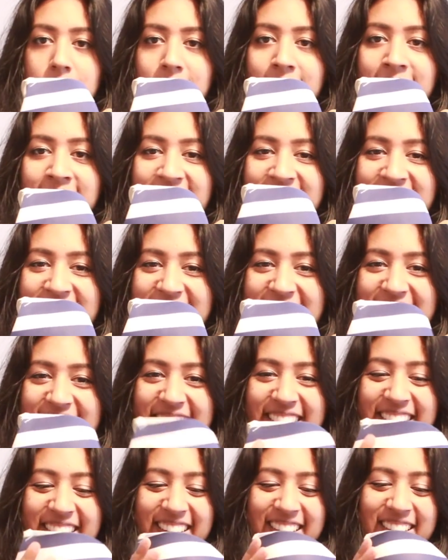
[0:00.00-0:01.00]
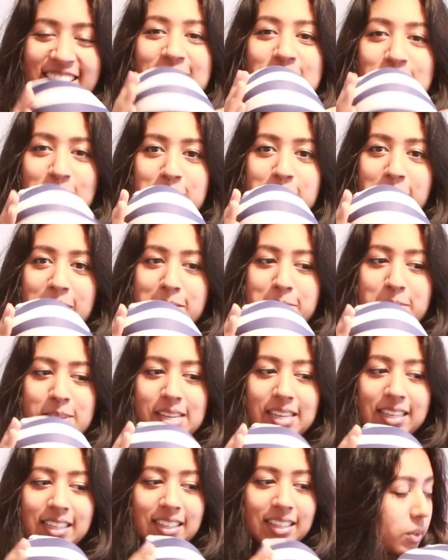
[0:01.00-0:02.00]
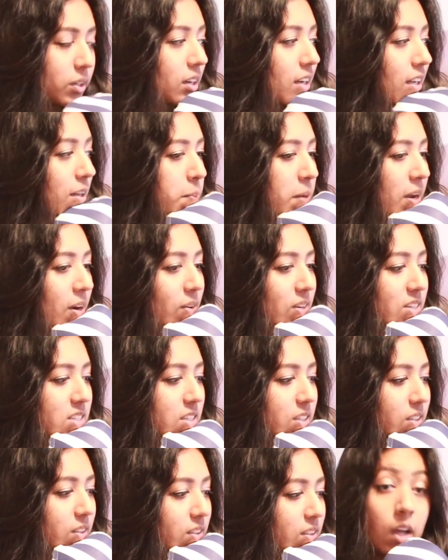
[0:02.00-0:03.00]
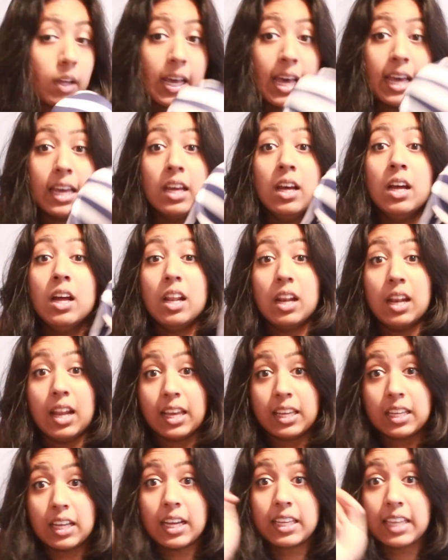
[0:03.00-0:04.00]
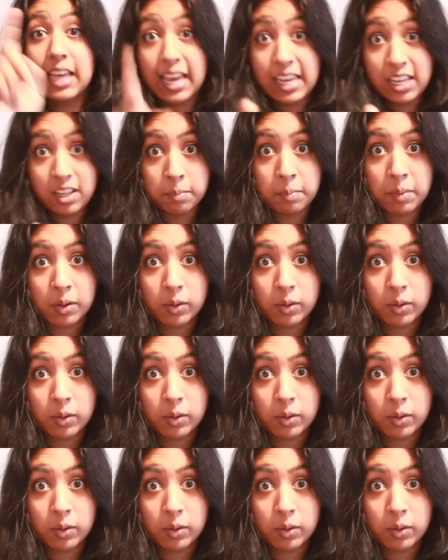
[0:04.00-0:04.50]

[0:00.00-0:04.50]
Do you know what I mean? What can I compare it to? Okay, like a cake